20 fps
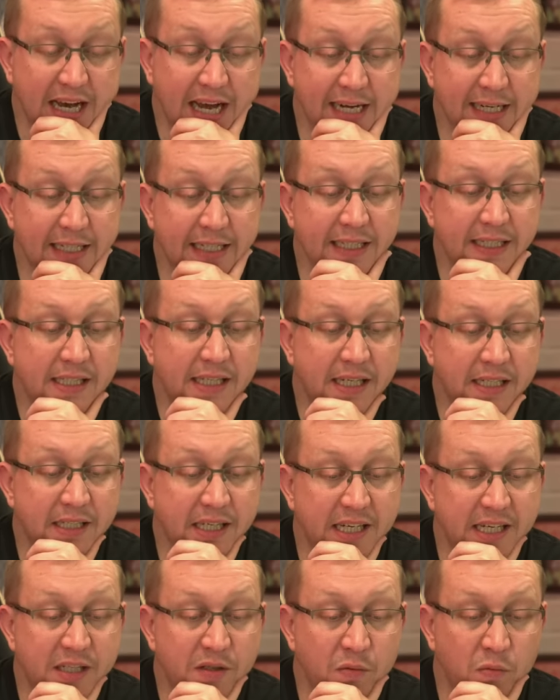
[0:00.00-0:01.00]
Anthony
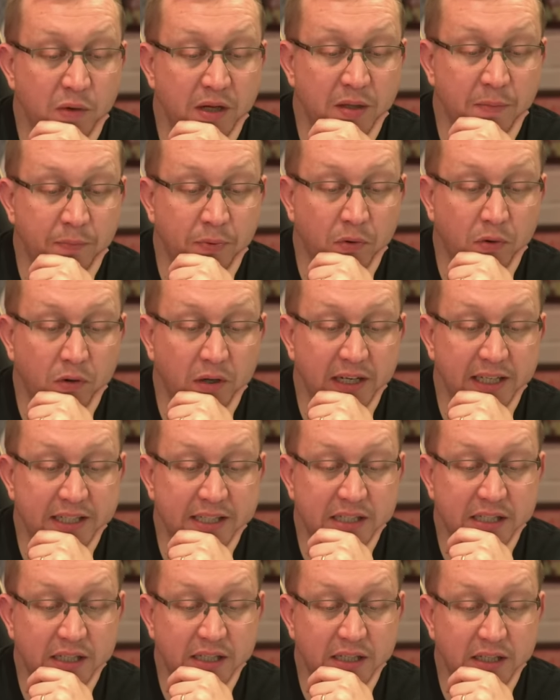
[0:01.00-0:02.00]
says, isn't where the ball
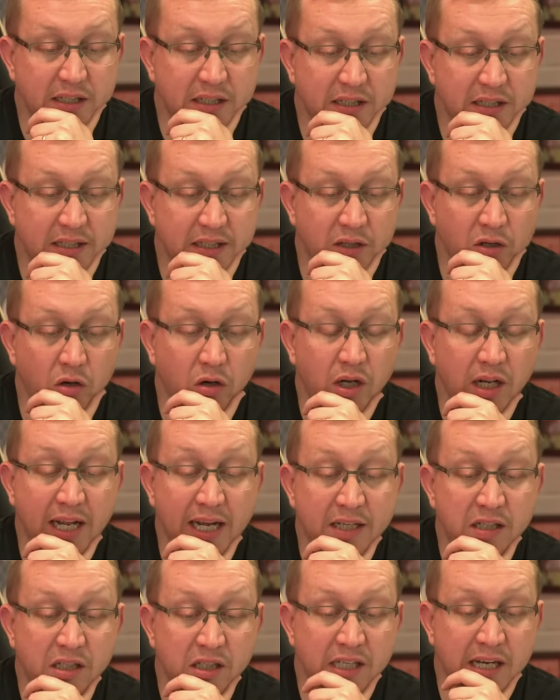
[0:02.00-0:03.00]
hits not
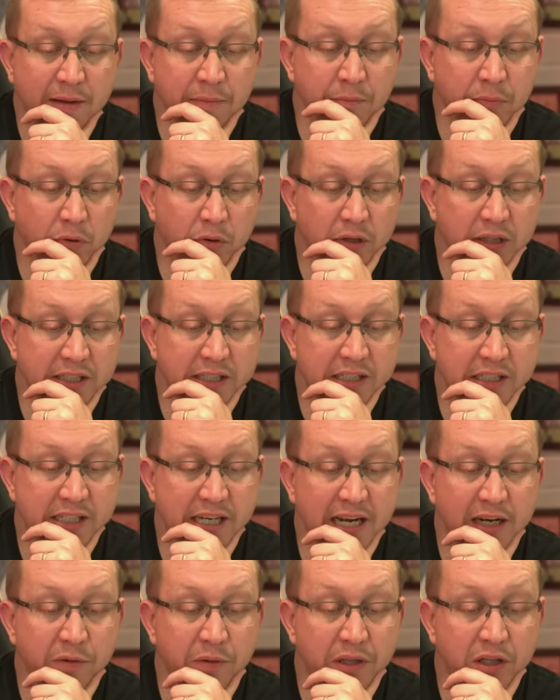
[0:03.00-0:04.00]
classed as handball? It's
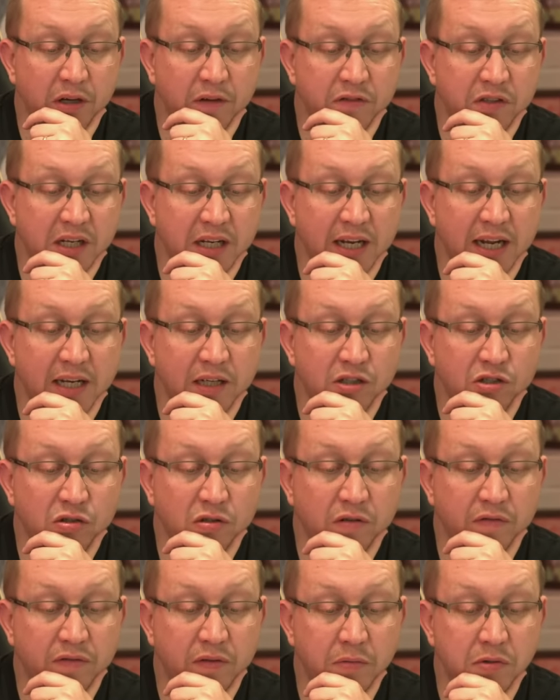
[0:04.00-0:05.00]
exactly where the offside line is
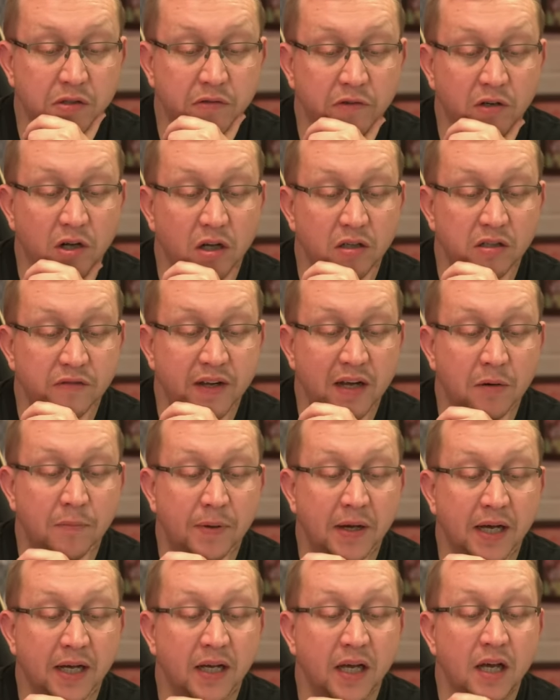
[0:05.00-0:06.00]
drawn from, so regardless of
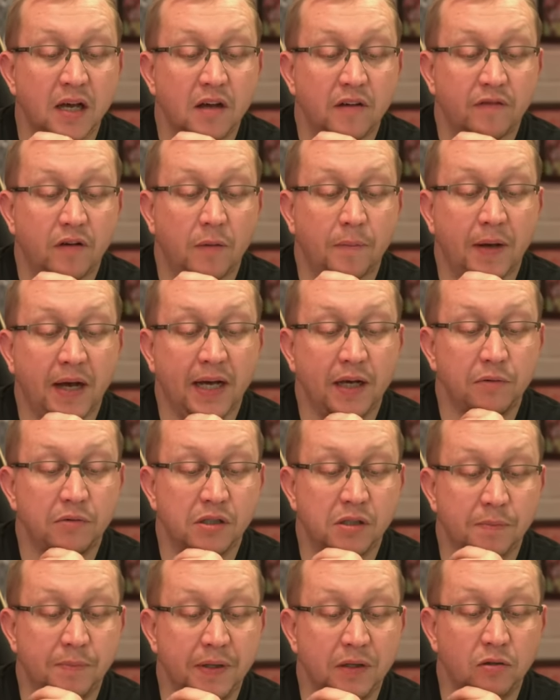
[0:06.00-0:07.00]
how far back it
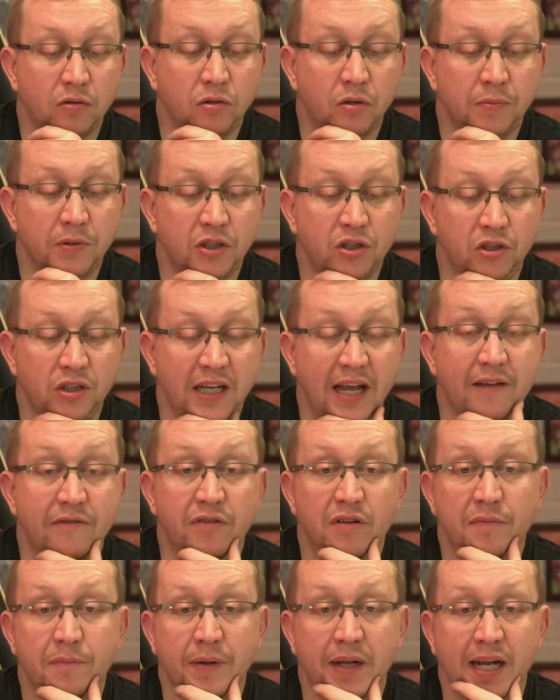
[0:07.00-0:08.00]
was the build-up, it should
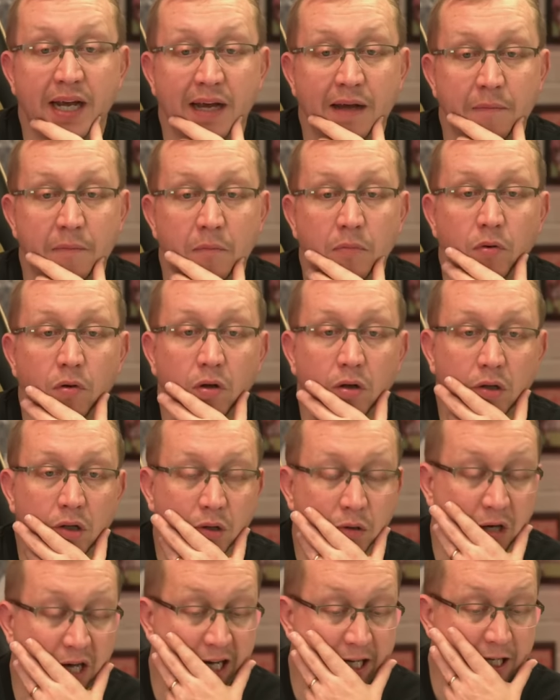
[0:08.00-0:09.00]
never have been a
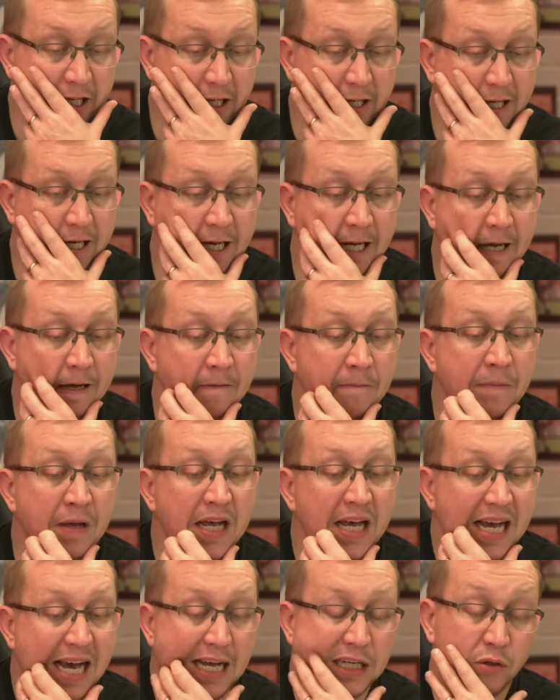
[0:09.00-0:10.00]
handball. Okay.
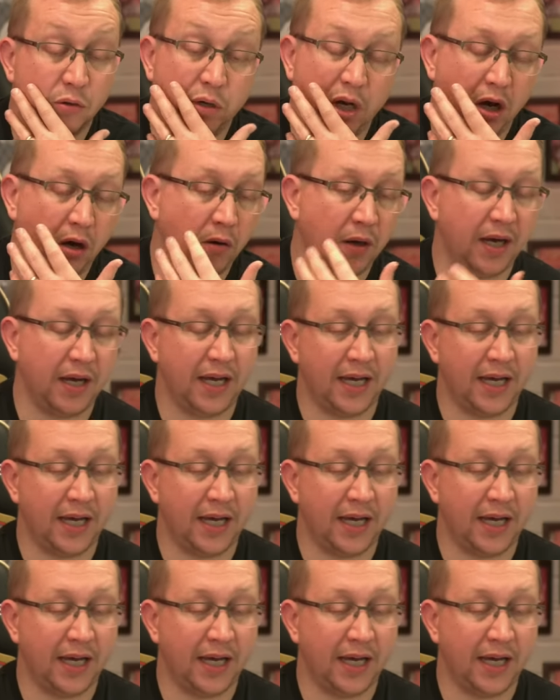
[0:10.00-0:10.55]
I don't know.